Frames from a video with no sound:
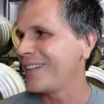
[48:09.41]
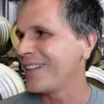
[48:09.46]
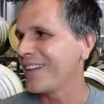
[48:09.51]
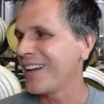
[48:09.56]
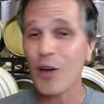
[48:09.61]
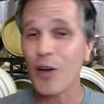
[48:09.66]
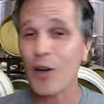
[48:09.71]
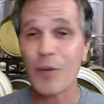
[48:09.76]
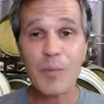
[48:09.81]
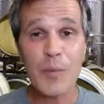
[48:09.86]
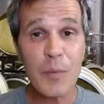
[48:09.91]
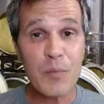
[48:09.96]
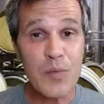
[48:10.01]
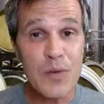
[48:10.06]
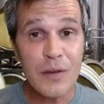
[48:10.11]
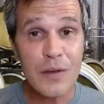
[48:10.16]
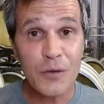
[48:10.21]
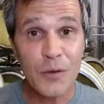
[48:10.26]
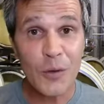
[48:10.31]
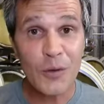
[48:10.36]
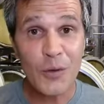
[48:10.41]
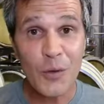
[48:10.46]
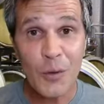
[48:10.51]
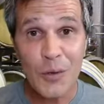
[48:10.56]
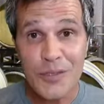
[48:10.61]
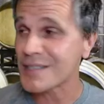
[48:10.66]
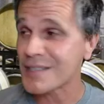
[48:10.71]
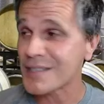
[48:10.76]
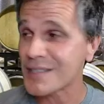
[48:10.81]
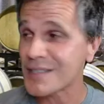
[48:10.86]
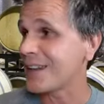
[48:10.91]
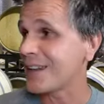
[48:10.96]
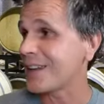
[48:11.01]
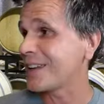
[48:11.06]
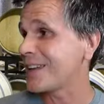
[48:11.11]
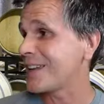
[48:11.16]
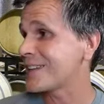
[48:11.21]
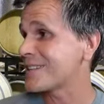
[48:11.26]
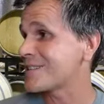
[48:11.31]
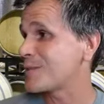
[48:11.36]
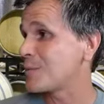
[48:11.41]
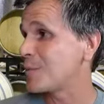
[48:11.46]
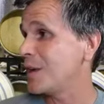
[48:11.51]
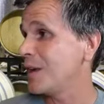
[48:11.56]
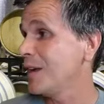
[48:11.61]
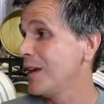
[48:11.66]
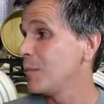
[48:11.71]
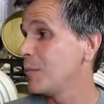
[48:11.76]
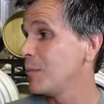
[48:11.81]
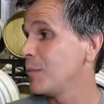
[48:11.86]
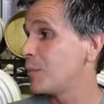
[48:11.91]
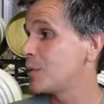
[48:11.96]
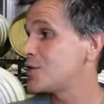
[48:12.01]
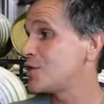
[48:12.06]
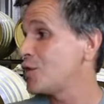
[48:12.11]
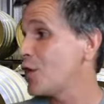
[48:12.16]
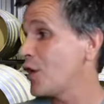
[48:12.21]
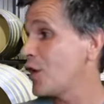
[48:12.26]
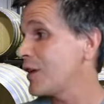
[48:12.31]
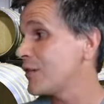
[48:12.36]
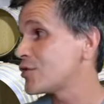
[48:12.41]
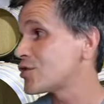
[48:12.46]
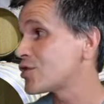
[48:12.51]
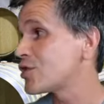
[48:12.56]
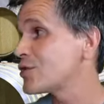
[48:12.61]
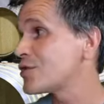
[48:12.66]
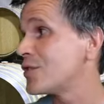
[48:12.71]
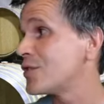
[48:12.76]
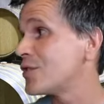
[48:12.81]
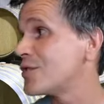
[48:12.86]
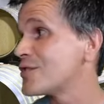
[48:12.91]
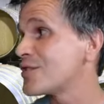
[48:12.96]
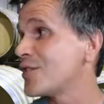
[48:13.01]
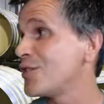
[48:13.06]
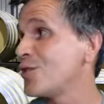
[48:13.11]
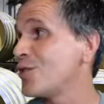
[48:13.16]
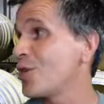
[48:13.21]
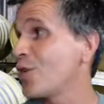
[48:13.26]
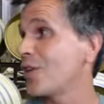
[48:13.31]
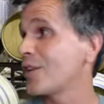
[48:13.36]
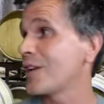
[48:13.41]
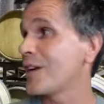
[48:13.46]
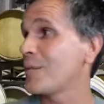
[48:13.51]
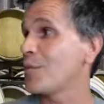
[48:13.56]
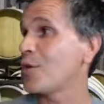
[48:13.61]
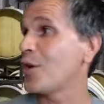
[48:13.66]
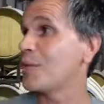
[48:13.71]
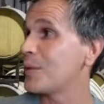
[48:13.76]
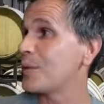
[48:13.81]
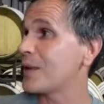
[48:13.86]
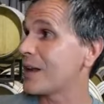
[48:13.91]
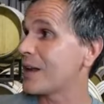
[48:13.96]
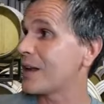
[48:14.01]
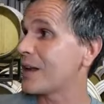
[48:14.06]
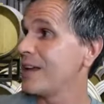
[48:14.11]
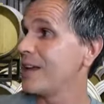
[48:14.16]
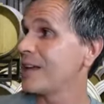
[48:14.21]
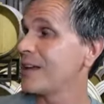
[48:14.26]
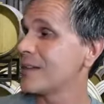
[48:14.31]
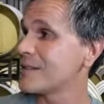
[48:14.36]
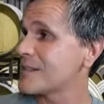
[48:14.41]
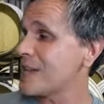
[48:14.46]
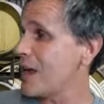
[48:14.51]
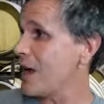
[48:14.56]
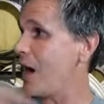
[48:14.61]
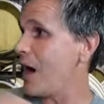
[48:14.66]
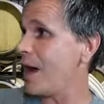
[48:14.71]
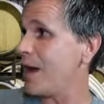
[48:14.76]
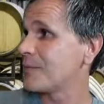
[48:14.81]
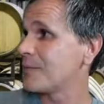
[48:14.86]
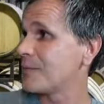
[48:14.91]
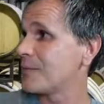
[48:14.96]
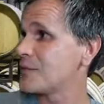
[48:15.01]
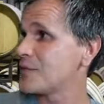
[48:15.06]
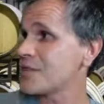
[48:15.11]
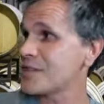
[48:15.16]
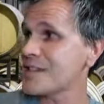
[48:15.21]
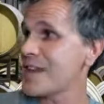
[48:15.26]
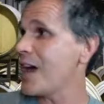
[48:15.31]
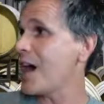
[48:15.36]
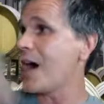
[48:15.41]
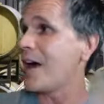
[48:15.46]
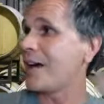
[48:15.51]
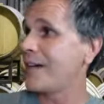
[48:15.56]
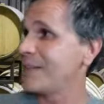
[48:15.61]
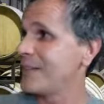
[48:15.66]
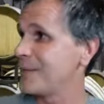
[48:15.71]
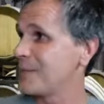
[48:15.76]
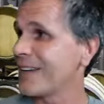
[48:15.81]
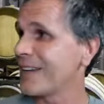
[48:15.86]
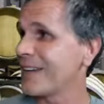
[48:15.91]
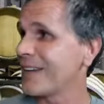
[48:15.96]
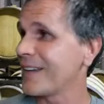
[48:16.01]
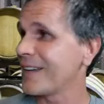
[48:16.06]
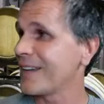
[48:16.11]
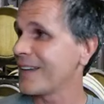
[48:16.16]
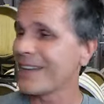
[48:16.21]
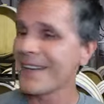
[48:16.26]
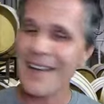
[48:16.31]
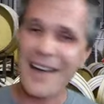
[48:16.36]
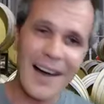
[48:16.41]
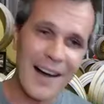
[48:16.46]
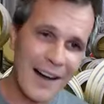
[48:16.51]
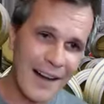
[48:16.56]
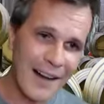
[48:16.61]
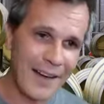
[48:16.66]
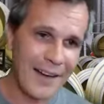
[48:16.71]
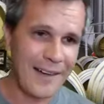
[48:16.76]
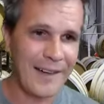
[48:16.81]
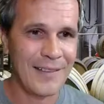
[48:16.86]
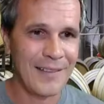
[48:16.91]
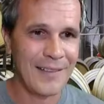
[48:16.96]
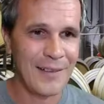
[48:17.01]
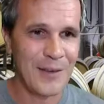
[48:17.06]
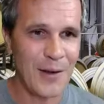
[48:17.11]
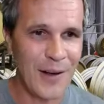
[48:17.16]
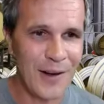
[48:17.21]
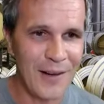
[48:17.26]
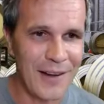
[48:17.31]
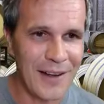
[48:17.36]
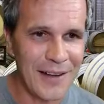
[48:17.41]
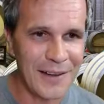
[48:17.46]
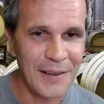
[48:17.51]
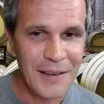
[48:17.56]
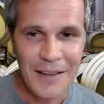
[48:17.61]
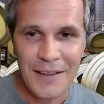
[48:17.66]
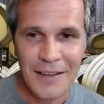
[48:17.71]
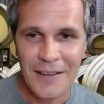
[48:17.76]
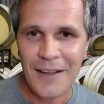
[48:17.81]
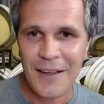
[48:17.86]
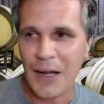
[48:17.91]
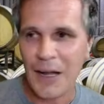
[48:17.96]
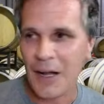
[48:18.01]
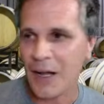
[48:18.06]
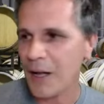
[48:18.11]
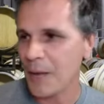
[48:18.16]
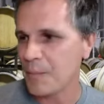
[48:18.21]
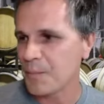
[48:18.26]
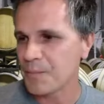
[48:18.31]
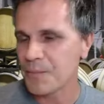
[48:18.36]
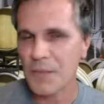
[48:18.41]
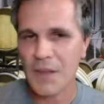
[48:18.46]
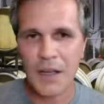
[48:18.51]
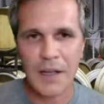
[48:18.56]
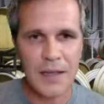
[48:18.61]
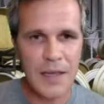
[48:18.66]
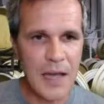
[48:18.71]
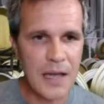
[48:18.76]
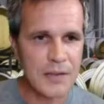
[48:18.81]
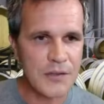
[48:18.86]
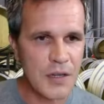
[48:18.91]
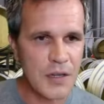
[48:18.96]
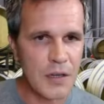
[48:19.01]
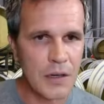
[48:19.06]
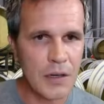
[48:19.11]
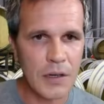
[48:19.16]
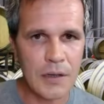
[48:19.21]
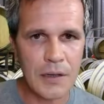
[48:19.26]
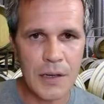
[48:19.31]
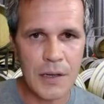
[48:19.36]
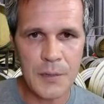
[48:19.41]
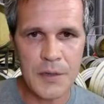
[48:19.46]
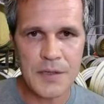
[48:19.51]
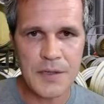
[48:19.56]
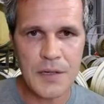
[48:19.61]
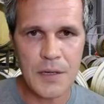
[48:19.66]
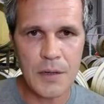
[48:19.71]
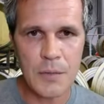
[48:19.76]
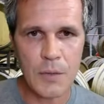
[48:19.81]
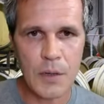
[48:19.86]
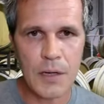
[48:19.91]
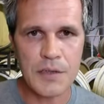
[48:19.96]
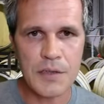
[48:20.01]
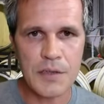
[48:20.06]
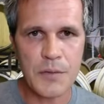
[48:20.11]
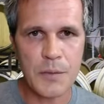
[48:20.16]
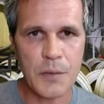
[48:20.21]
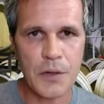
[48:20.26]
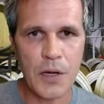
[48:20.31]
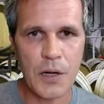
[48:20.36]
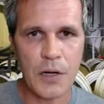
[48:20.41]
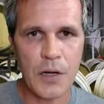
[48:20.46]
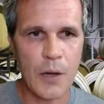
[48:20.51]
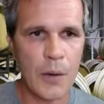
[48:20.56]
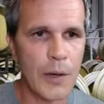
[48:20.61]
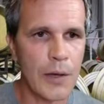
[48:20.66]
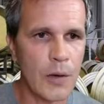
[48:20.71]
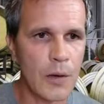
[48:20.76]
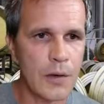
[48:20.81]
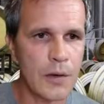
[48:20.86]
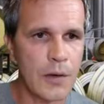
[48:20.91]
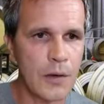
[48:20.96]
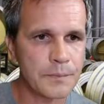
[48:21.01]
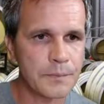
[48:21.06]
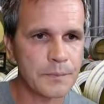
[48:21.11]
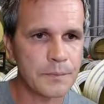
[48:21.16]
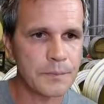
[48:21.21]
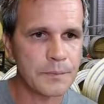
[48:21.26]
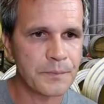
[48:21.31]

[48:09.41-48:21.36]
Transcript: I got my beautiful daughter sitting next to me, but you don't have a shirt on, so you can't come on. But Say hi. Just say hi. Hi. Hi. All right. Um, again, so let me see what else we got going on over here.